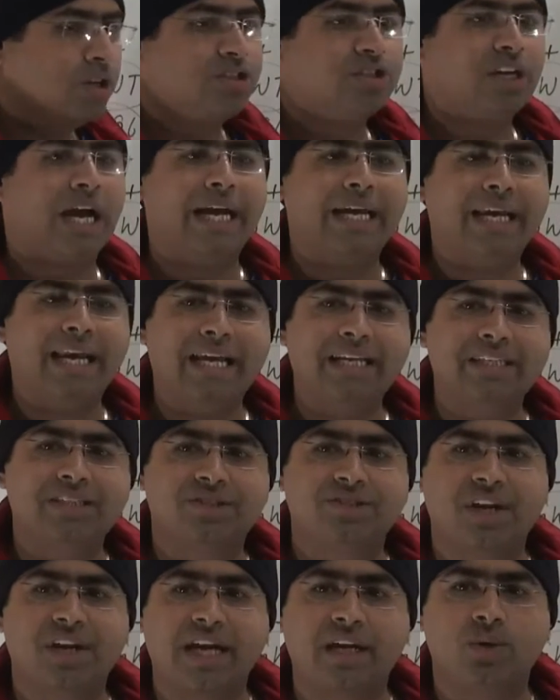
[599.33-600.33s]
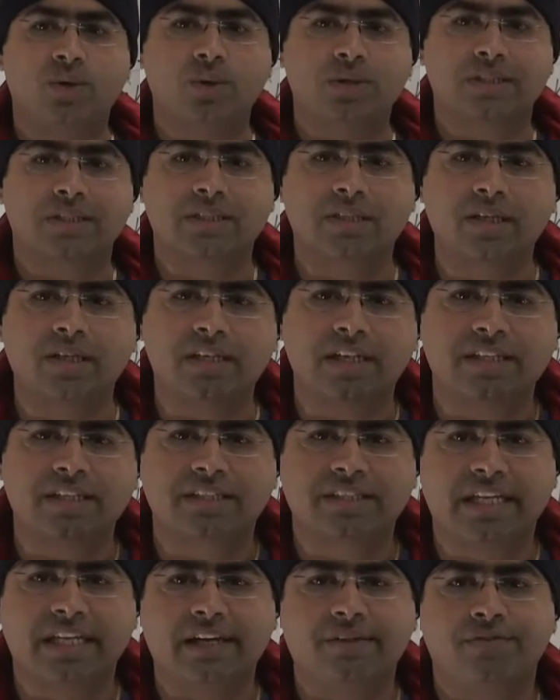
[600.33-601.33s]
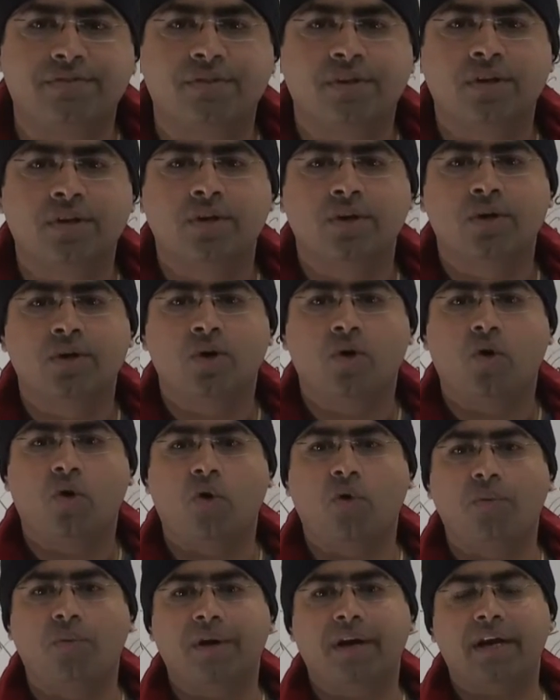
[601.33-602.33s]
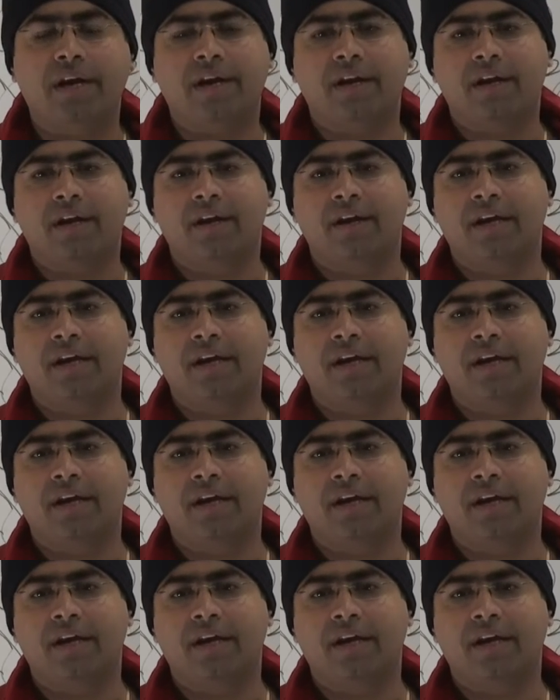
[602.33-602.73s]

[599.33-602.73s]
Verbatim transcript: China is trying to assert itself over